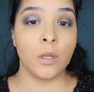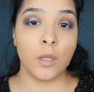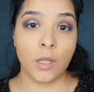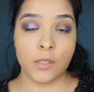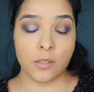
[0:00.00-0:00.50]

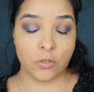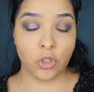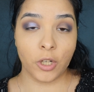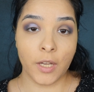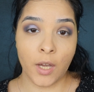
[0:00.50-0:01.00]
Let's
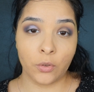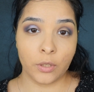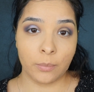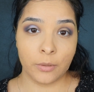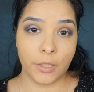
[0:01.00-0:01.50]
try how it
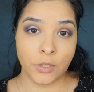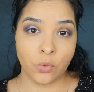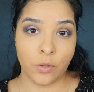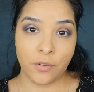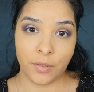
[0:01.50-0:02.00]
applies
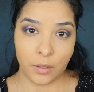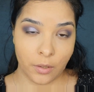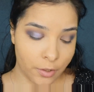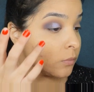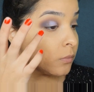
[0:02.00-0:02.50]
with the finger.